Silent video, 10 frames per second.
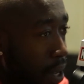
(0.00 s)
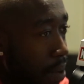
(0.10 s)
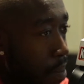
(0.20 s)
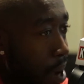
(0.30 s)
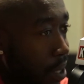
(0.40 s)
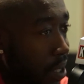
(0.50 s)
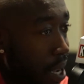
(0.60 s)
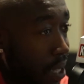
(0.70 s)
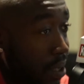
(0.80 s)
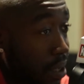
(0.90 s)
he
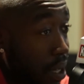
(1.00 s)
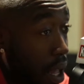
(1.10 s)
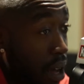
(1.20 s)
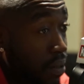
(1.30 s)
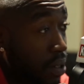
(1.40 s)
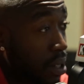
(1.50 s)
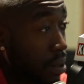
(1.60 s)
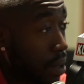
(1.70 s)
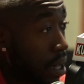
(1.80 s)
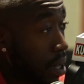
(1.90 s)
monetizes
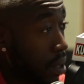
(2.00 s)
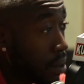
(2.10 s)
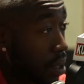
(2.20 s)
everything